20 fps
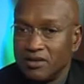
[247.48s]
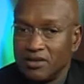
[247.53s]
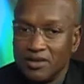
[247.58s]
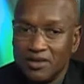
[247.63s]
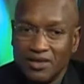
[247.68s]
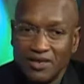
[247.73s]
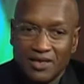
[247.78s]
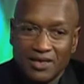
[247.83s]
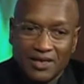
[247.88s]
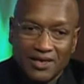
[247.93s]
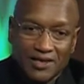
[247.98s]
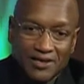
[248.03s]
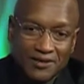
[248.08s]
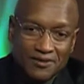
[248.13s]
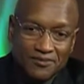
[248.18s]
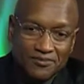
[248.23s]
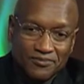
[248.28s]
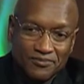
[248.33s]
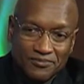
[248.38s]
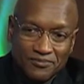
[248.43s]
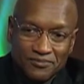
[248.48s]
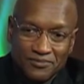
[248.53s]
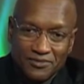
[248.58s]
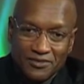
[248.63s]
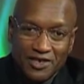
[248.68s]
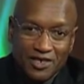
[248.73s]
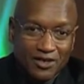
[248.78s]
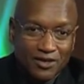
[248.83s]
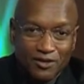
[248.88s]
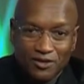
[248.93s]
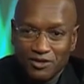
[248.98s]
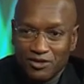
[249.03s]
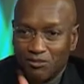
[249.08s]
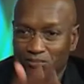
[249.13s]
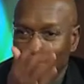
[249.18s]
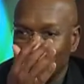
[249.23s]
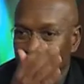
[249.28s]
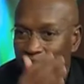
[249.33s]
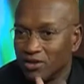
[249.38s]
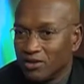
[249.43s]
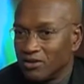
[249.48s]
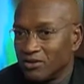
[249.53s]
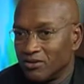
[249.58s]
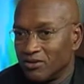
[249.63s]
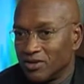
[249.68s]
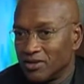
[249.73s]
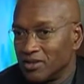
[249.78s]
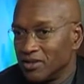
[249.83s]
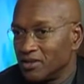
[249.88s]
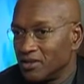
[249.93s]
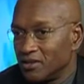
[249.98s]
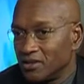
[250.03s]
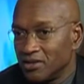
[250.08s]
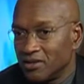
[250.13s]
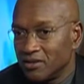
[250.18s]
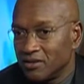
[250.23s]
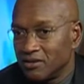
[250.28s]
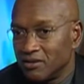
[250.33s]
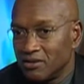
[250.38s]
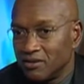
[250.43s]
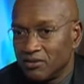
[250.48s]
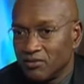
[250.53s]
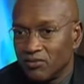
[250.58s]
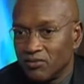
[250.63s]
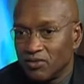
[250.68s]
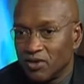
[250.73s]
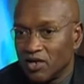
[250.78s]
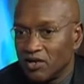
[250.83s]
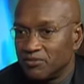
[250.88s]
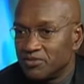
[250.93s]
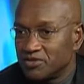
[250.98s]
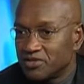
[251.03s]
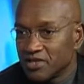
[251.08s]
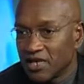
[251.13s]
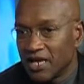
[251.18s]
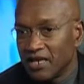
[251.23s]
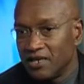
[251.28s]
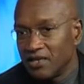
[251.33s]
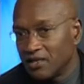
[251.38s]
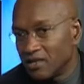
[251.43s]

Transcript: mullah on the website.